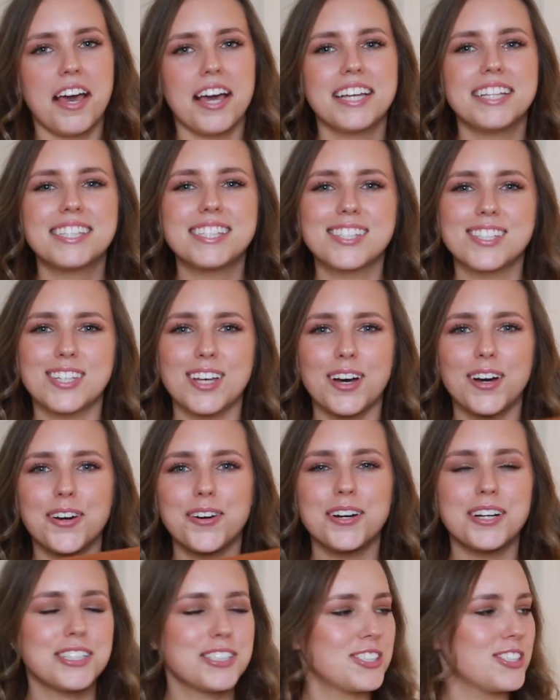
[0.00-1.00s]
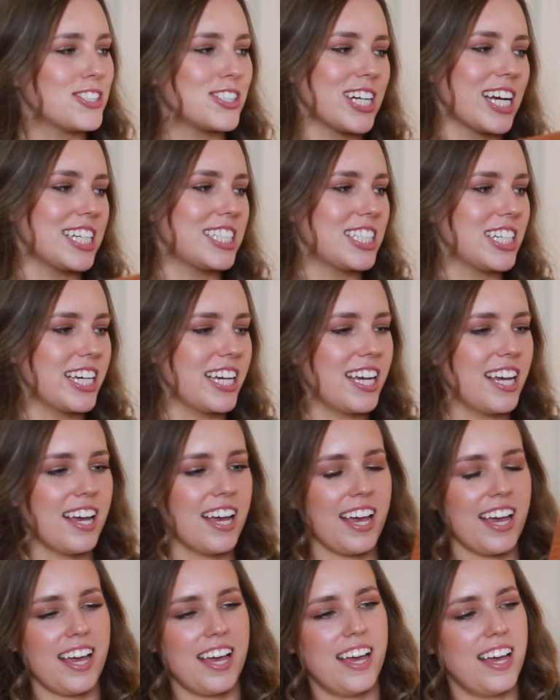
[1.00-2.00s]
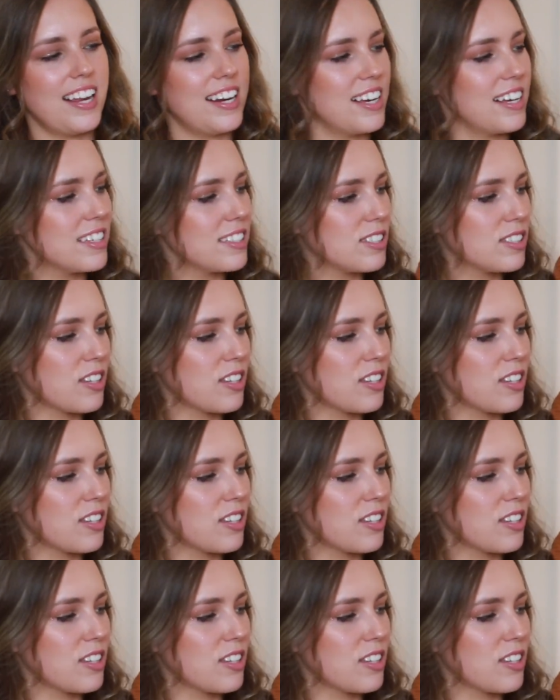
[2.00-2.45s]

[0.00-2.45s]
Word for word: it's so stretchy and